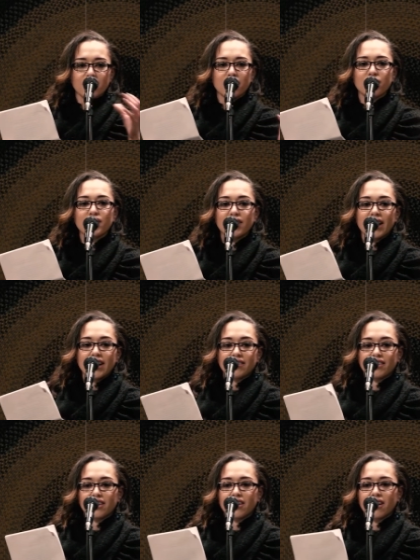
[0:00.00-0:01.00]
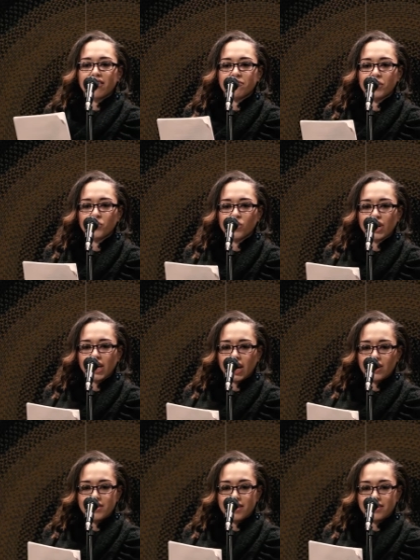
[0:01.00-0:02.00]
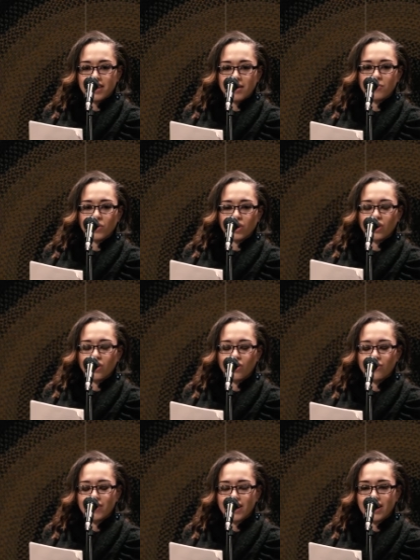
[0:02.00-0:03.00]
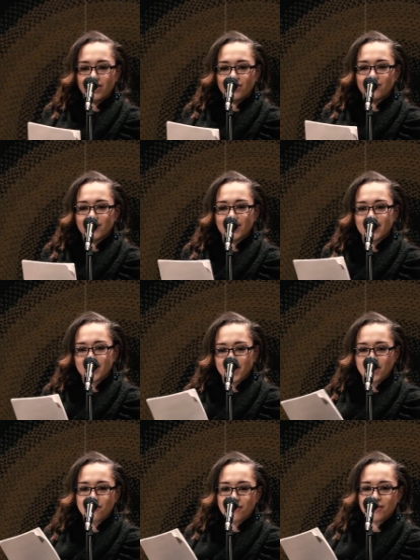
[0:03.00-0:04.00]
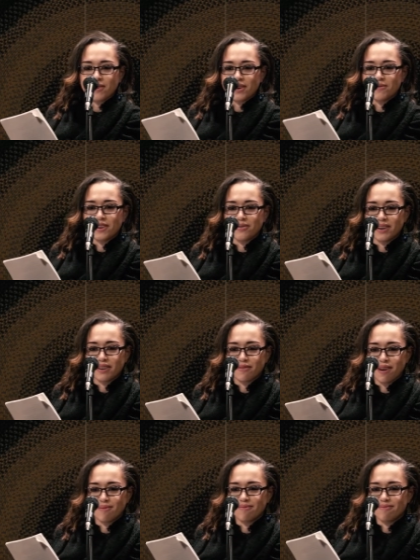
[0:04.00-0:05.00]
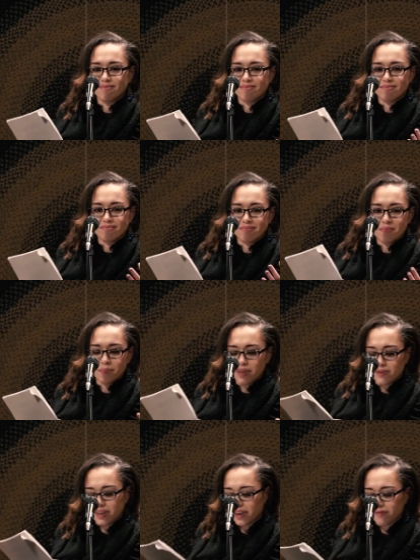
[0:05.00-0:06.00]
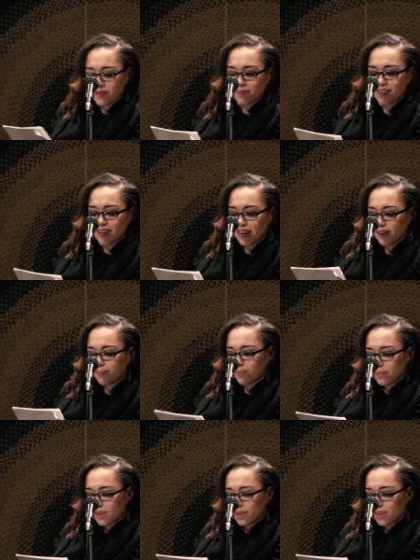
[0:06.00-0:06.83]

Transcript: Since for the last year, I've been working on the same book over and over. This is what I'm going to be read from, be reading from tonight.